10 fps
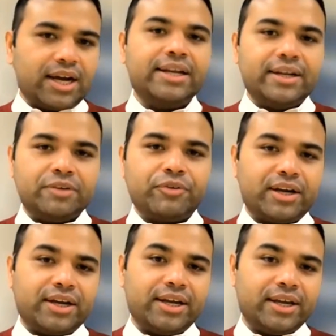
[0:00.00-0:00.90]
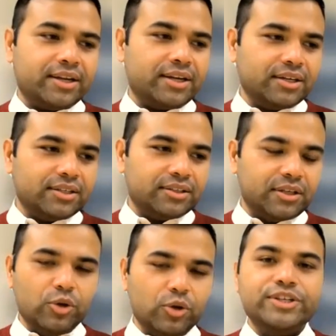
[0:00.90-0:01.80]
identify
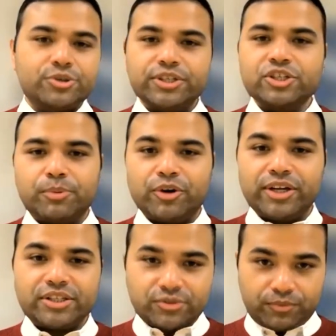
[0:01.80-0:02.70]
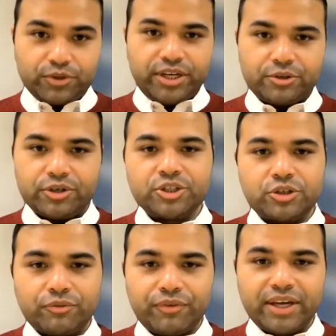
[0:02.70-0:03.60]
the lowest risk points for the
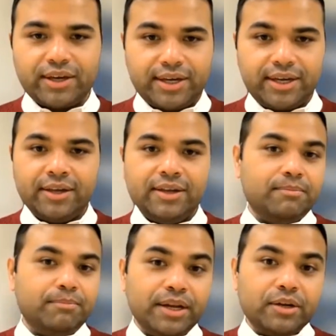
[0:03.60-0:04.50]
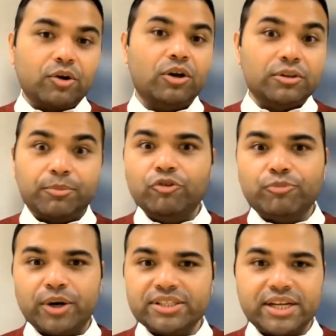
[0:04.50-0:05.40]
introduction of AI, build all the
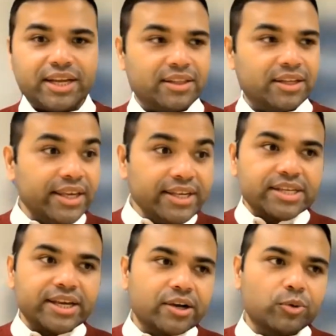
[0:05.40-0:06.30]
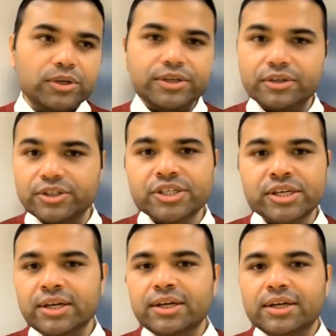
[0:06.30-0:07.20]
proof points that get the key
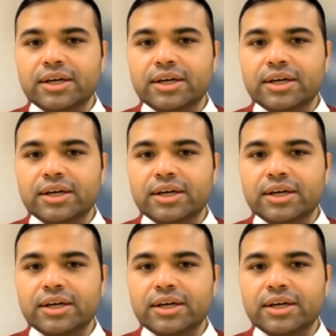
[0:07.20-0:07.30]
stakeholders